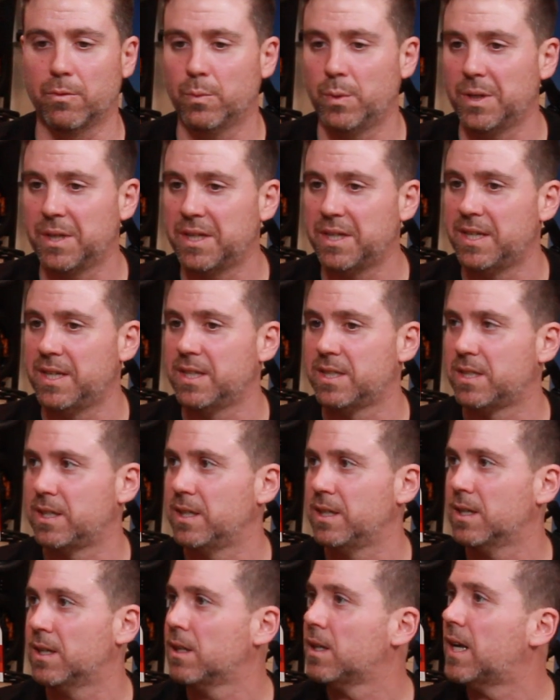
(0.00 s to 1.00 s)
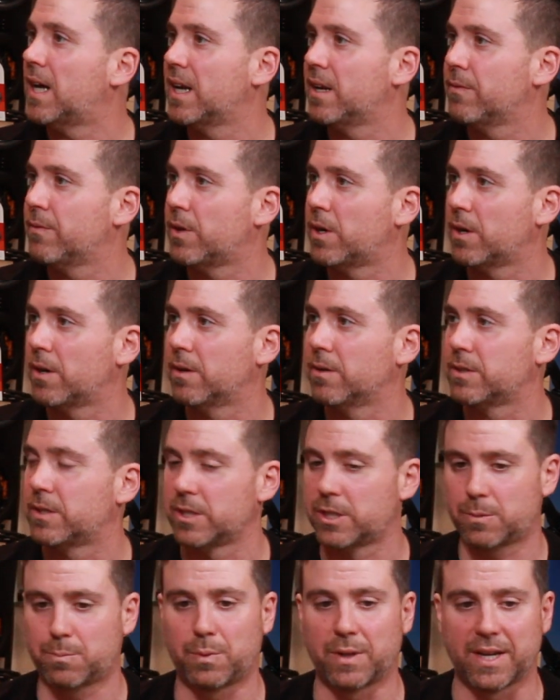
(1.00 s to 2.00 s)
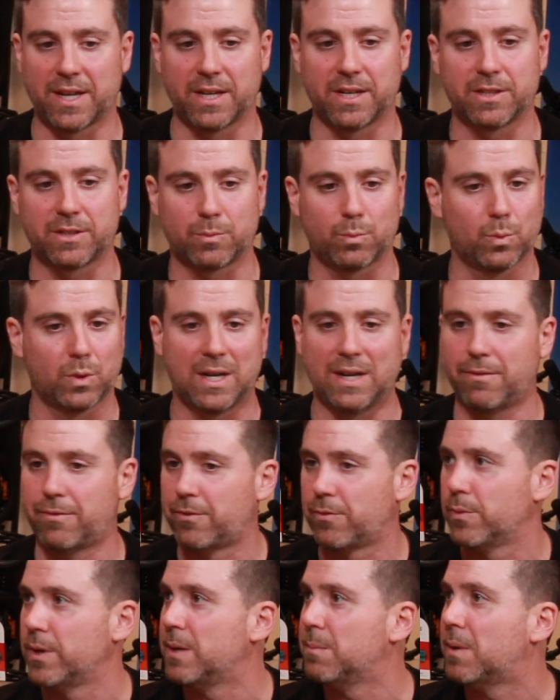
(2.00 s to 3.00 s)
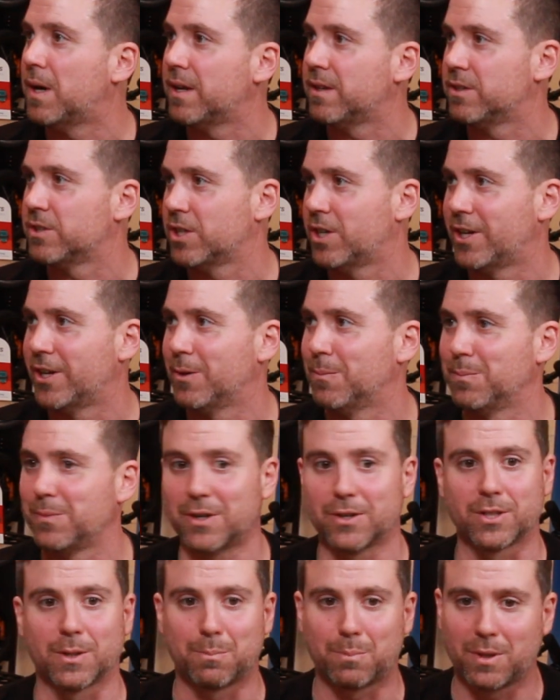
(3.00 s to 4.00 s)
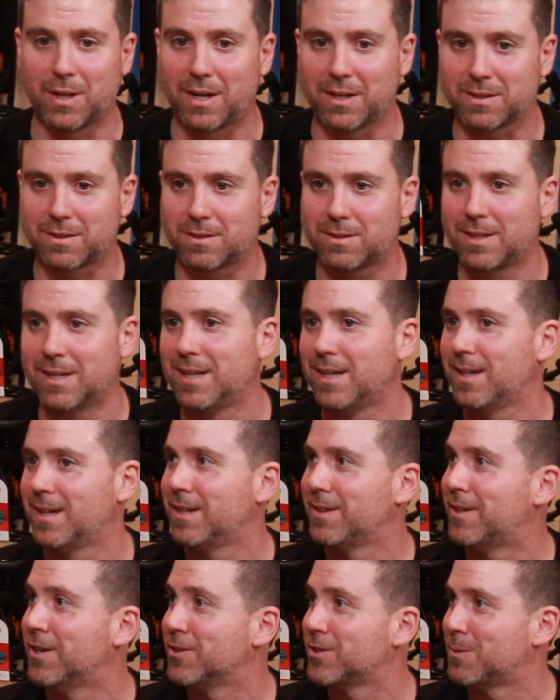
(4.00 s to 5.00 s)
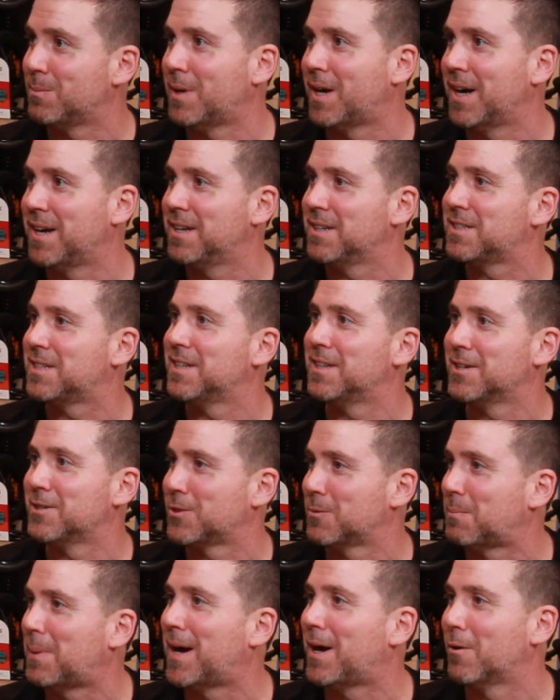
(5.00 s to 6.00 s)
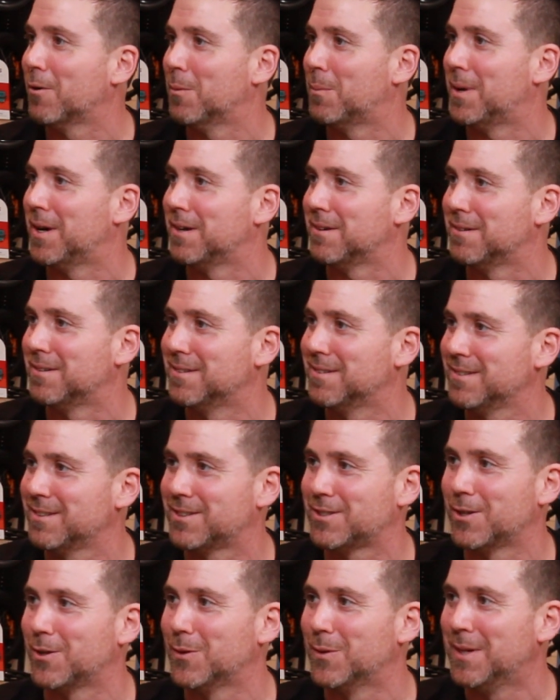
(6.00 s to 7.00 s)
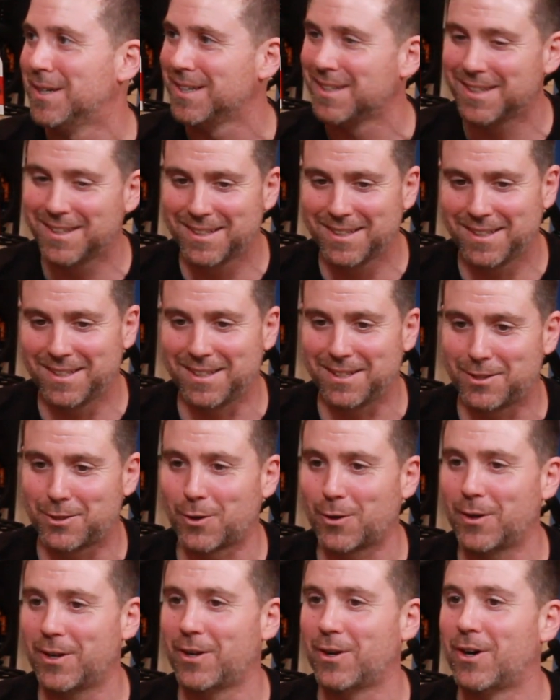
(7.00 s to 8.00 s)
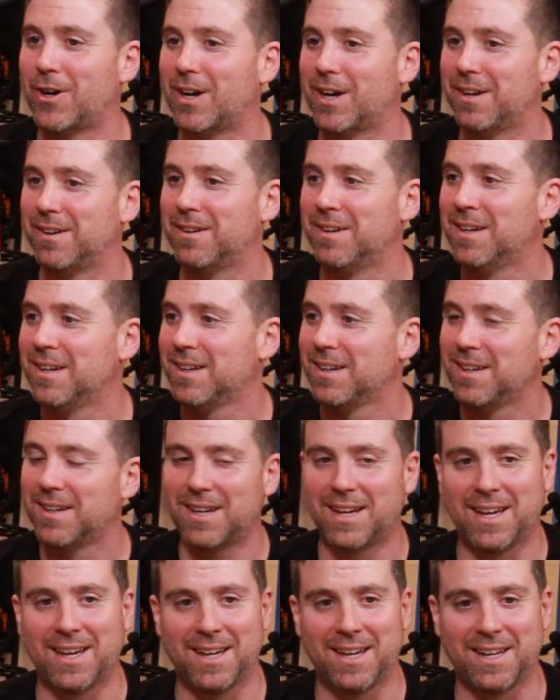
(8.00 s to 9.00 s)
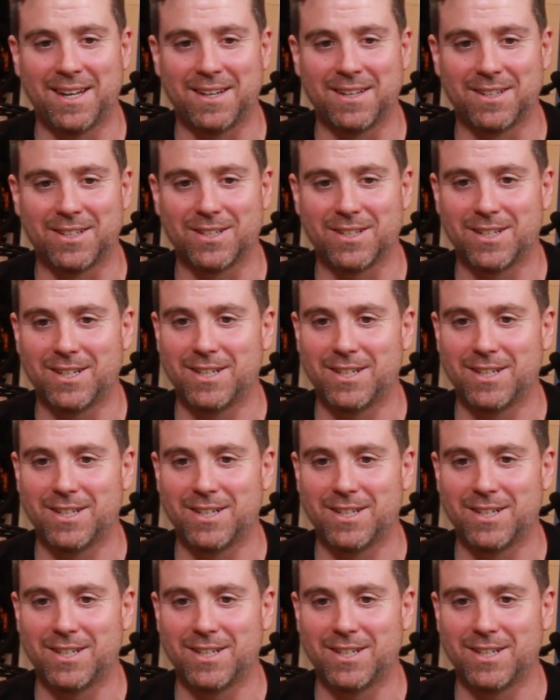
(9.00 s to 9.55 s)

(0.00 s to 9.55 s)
it really easy. A lot of our displays will have 3 buttons on them. There's a plus, there's a minus, and there's a power button. So you turn it on and